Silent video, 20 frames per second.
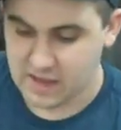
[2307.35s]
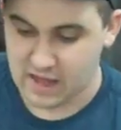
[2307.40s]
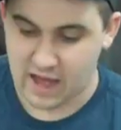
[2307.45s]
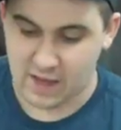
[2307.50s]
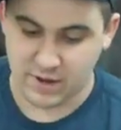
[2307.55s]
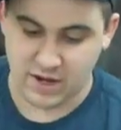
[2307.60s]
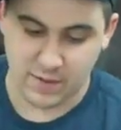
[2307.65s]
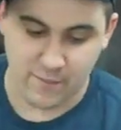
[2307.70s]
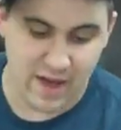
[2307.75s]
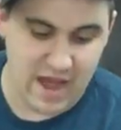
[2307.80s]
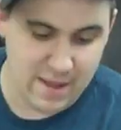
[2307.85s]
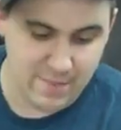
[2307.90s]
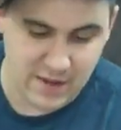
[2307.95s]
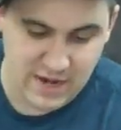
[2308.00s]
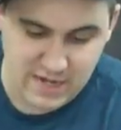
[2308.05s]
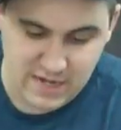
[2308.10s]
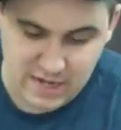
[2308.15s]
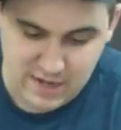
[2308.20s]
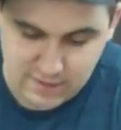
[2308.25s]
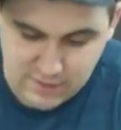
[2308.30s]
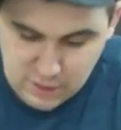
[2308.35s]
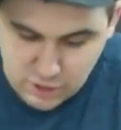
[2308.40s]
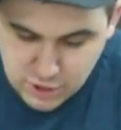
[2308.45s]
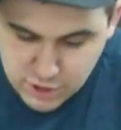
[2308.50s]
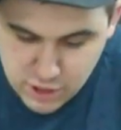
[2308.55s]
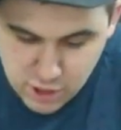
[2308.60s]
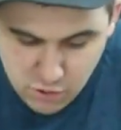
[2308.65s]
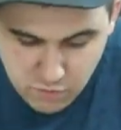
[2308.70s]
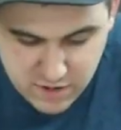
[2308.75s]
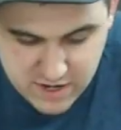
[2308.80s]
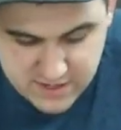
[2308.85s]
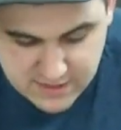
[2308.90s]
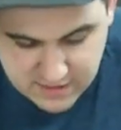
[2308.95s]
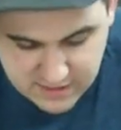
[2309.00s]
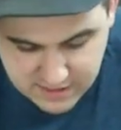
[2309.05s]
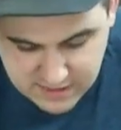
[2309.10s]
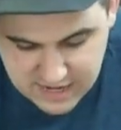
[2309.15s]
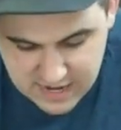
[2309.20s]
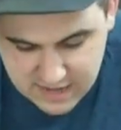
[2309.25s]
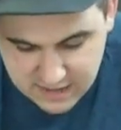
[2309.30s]
I mean, in my opinion, there's no
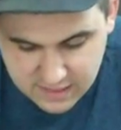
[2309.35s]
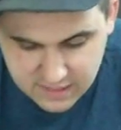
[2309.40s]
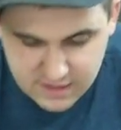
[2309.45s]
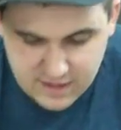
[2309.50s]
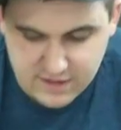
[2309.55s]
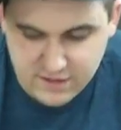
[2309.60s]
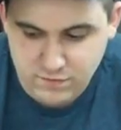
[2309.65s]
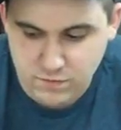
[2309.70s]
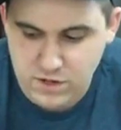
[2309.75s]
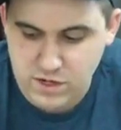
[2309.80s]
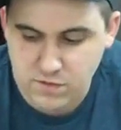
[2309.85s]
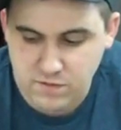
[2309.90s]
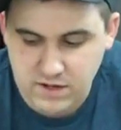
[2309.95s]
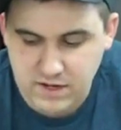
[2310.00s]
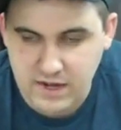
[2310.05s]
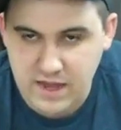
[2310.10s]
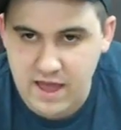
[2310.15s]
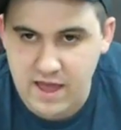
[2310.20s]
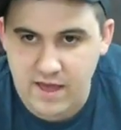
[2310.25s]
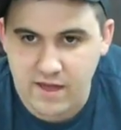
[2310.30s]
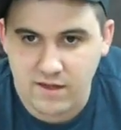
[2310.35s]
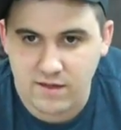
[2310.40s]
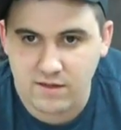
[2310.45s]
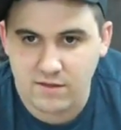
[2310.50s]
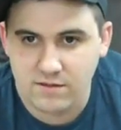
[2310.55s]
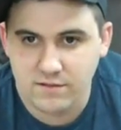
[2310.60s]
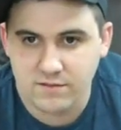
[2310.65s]
reason to take this when you can get